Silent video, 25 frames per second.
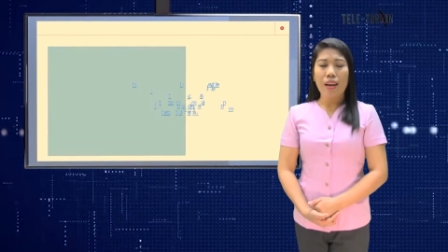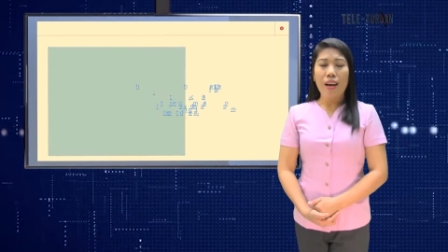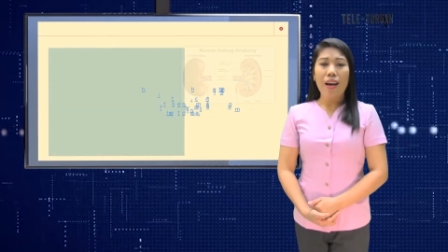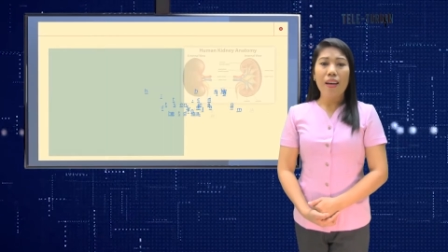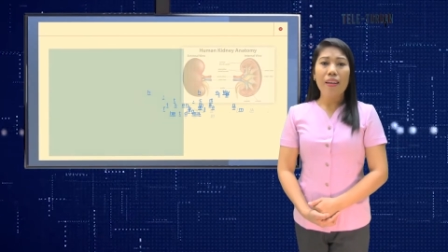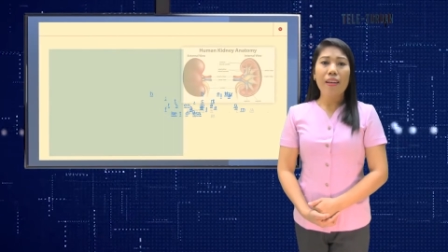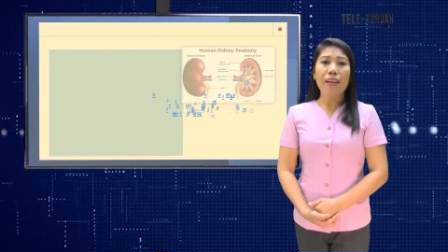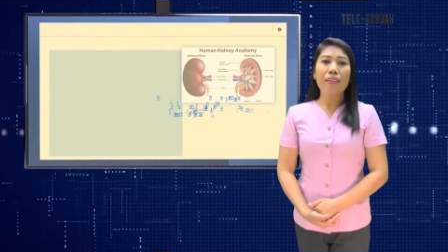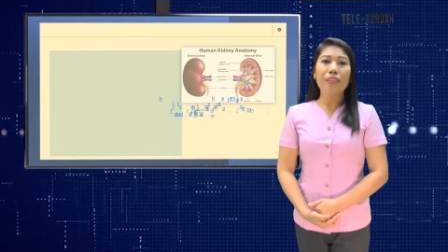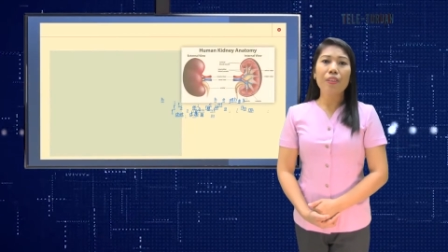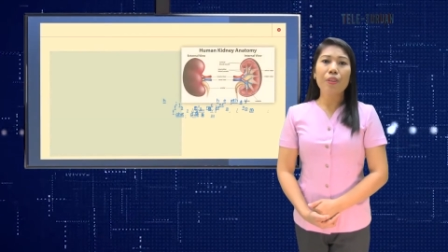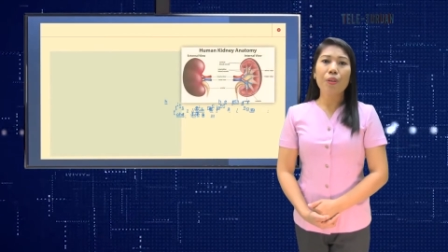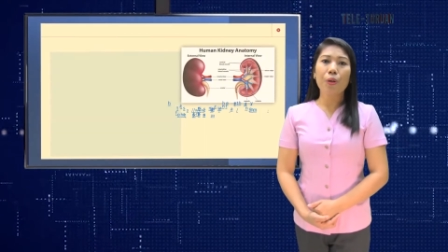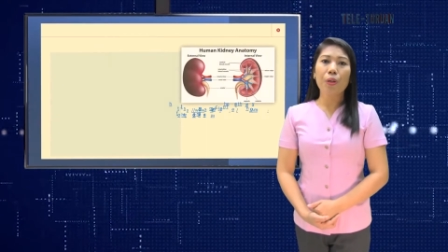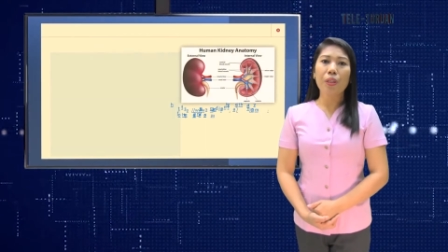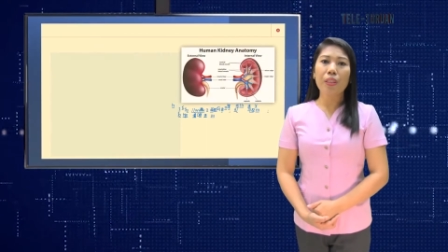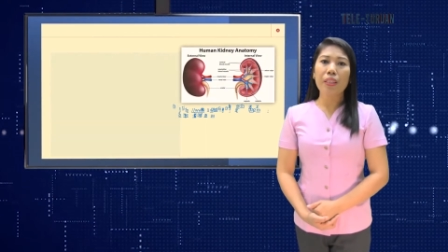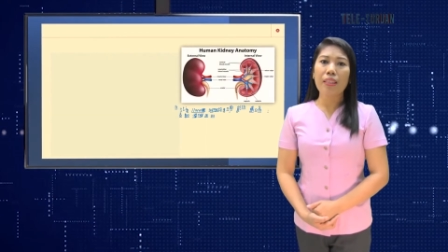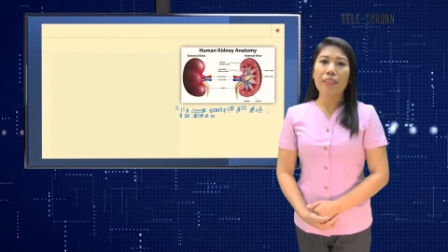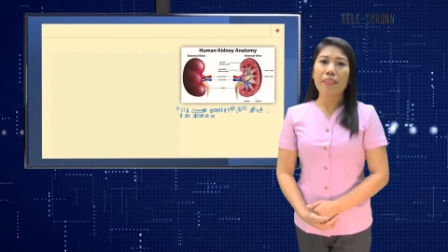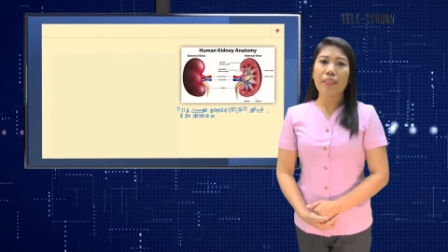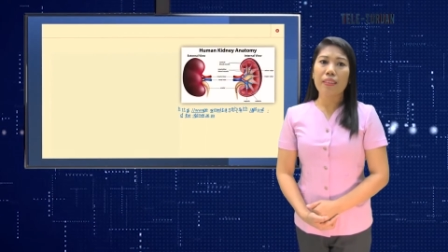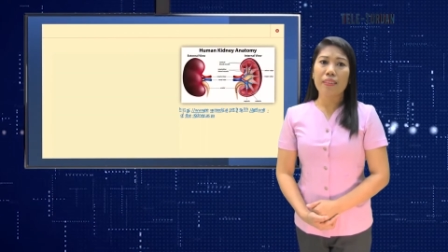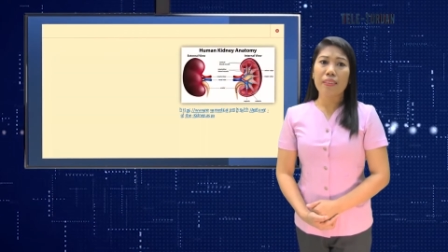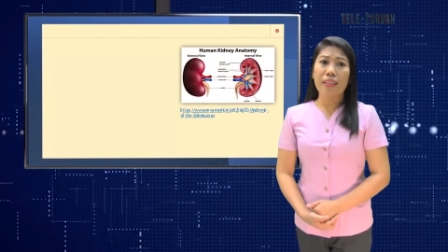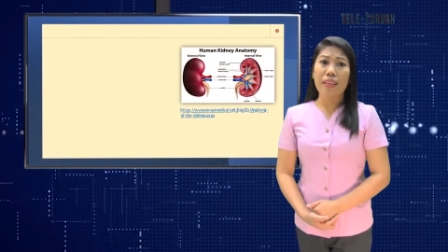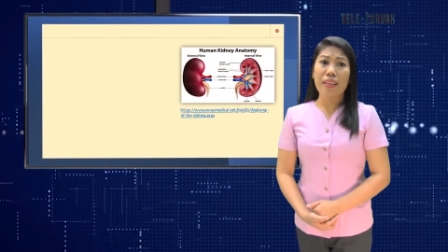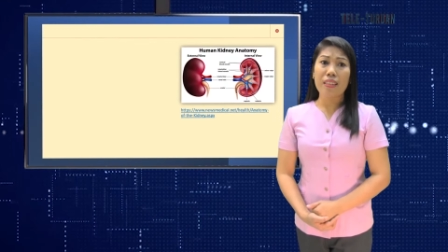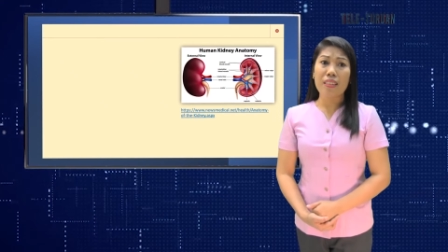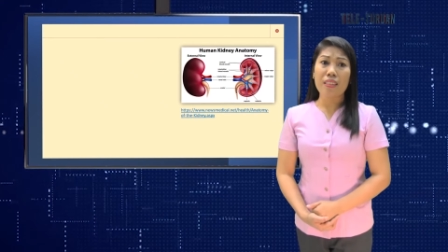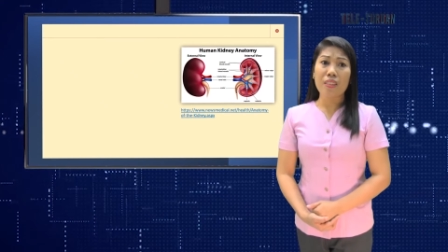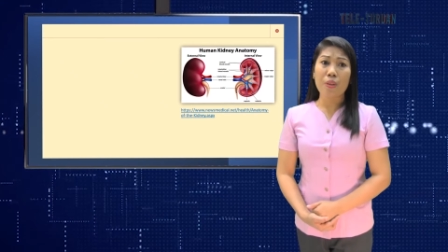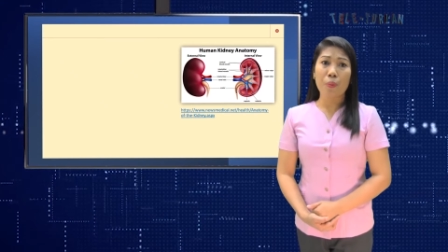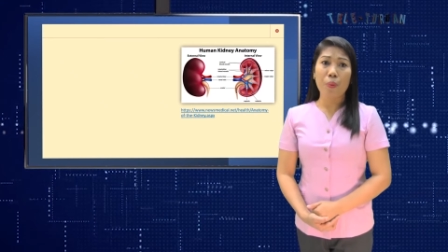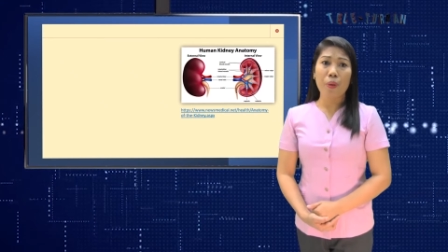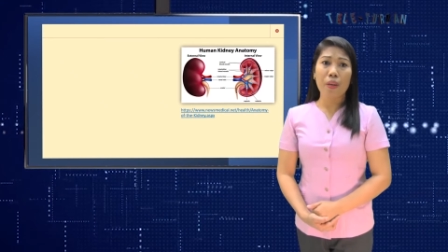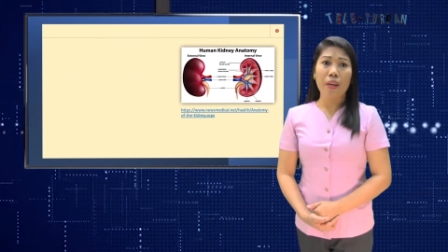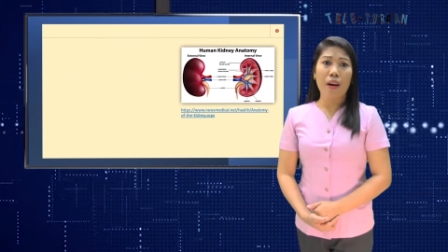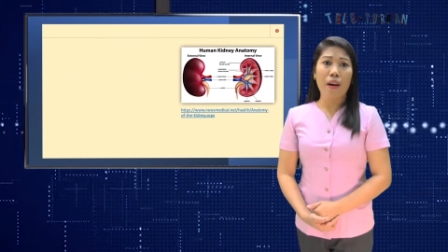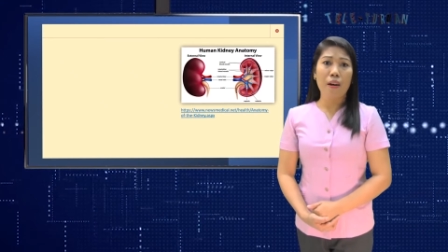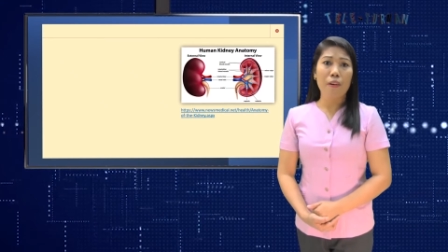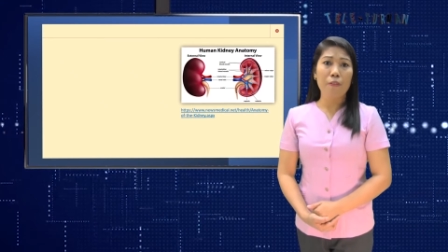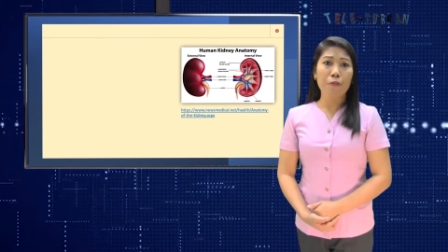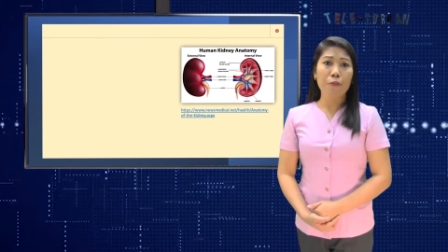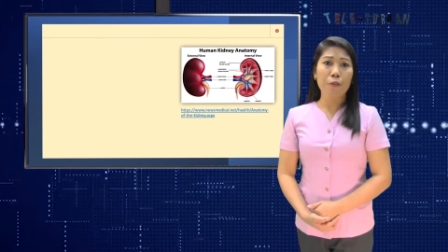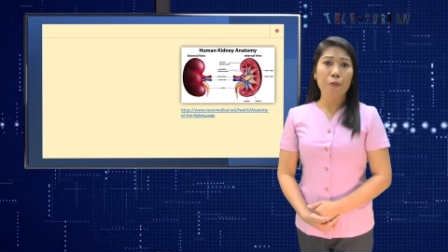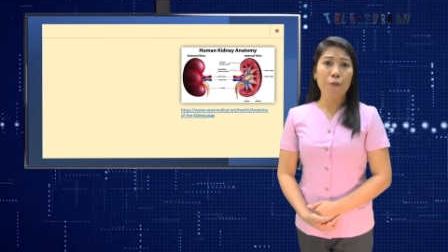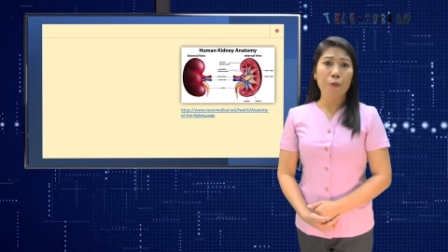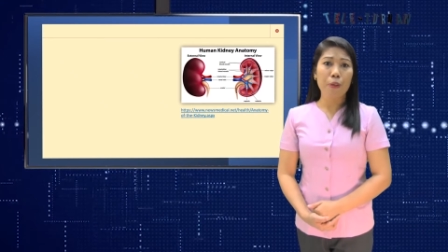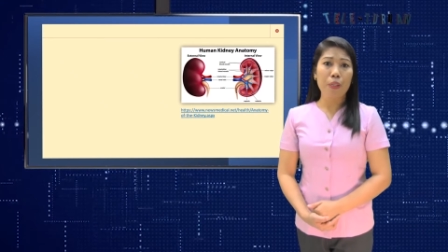Another organ that takes away
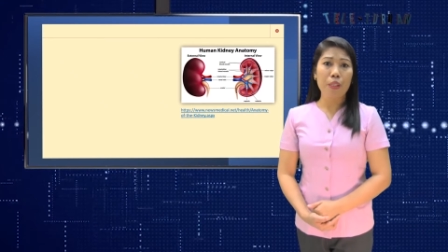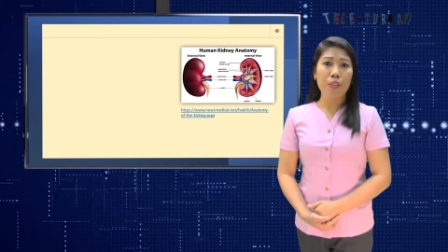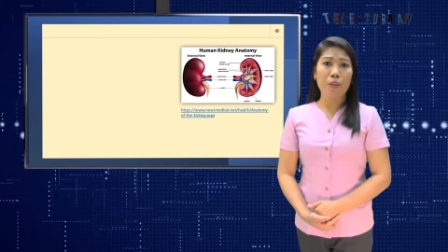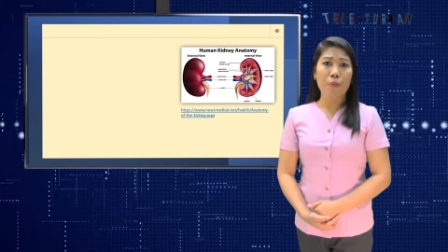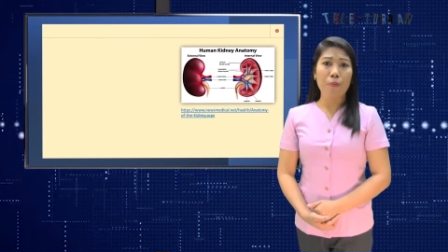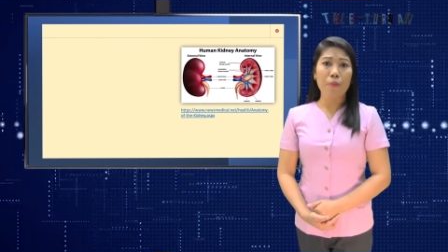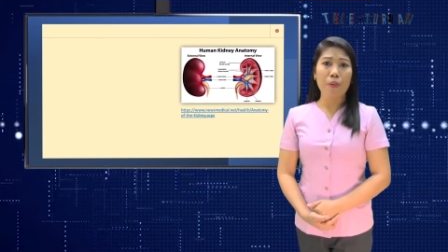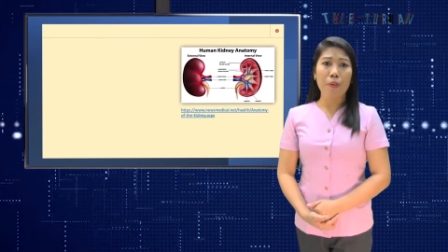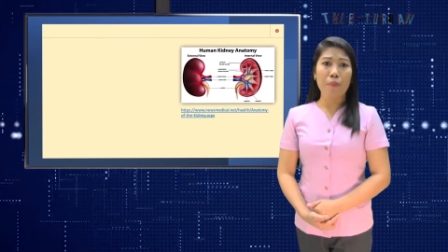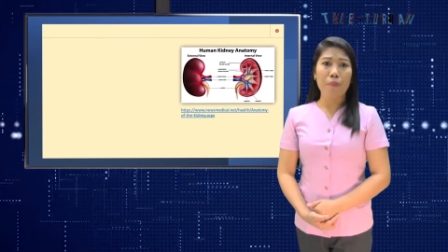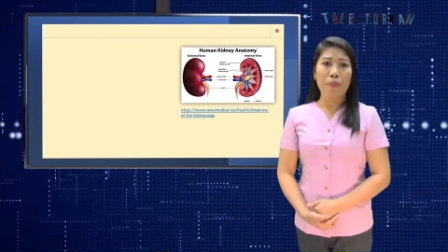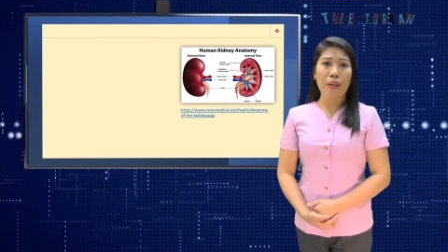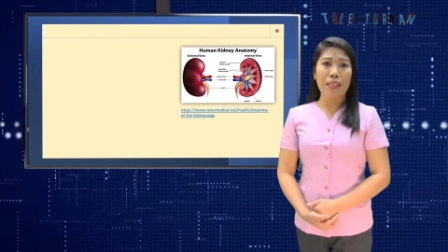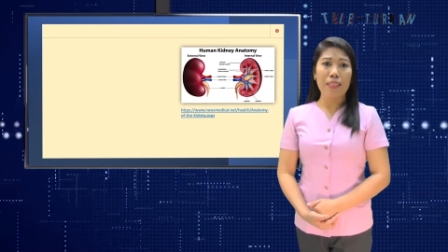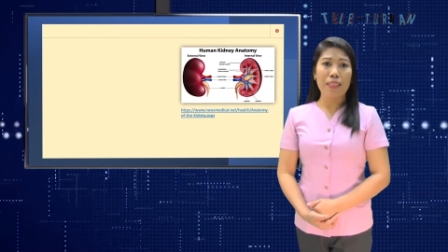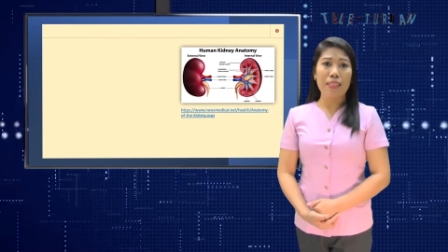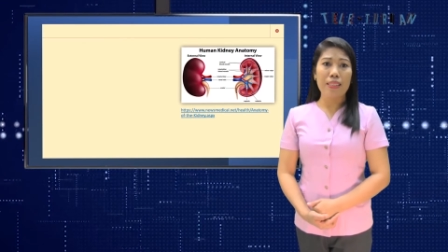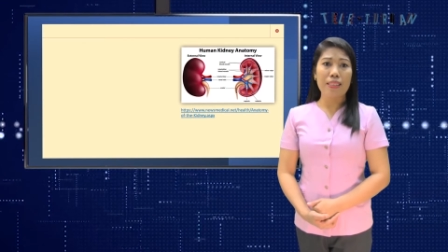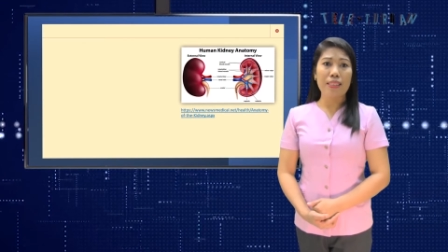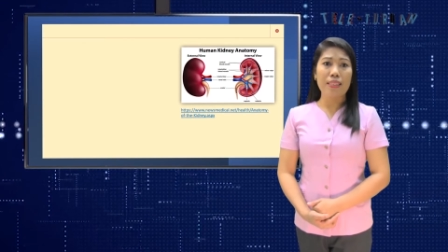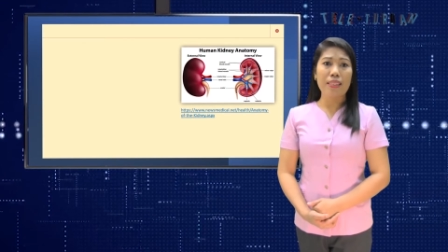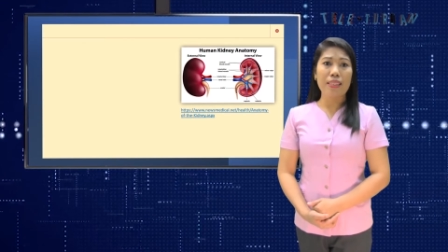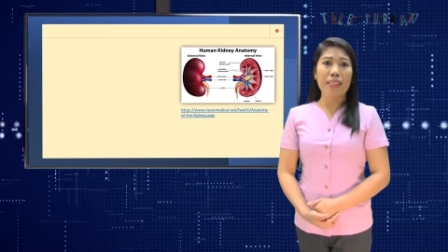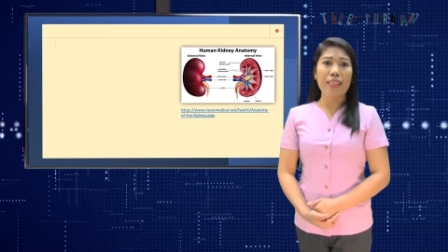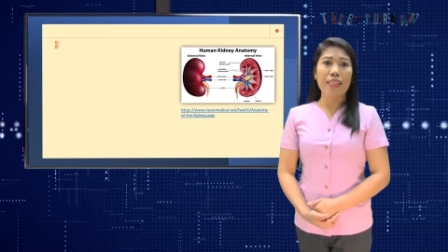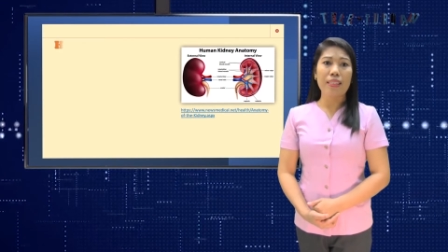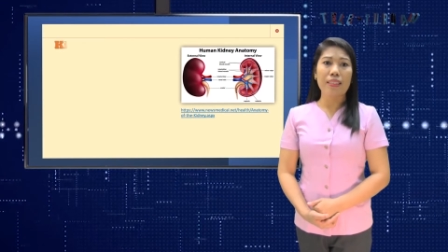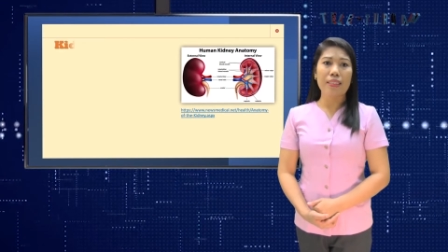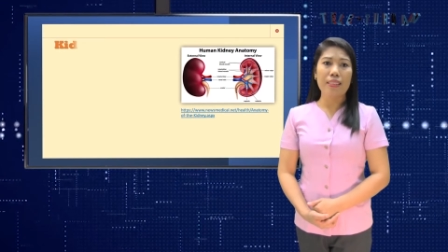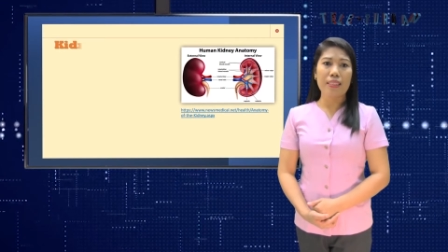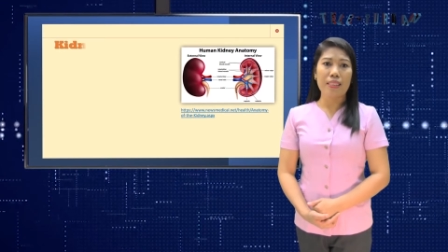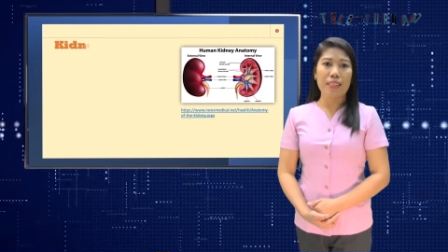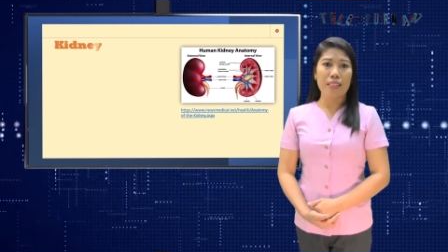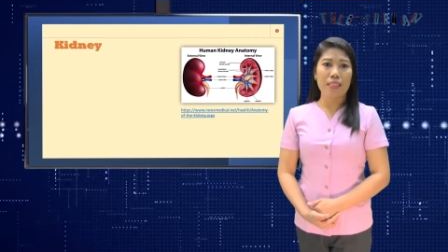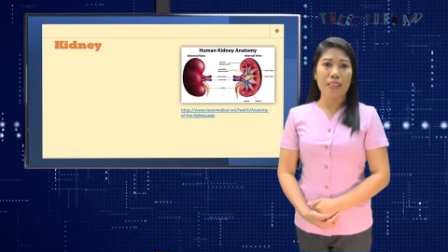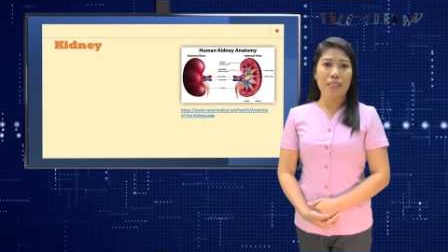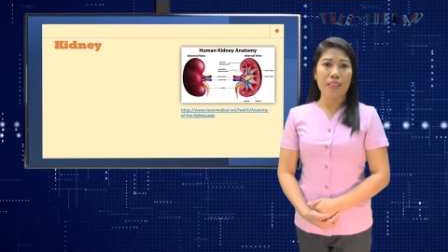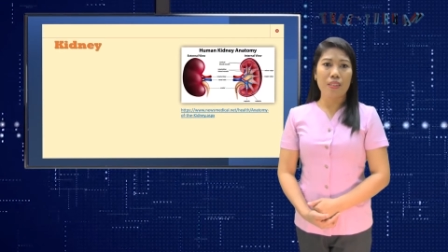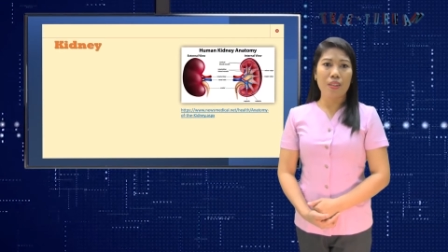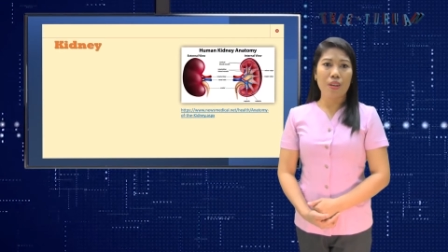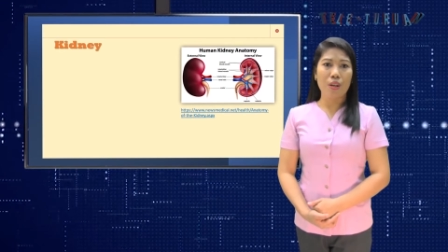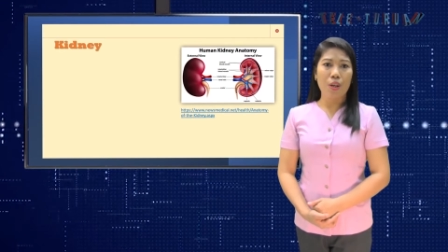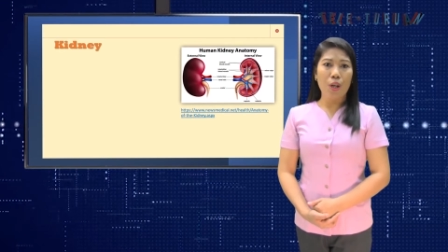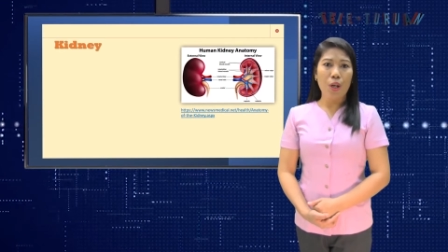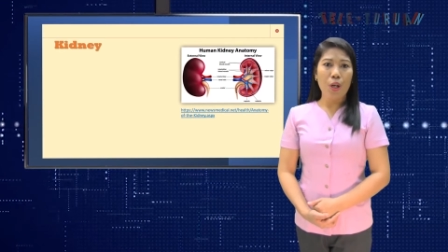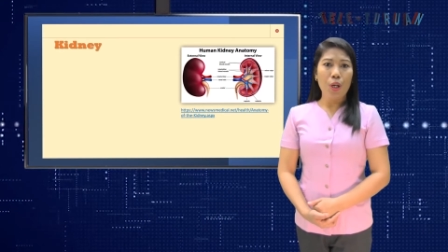harmful waste of our body is the kidneys.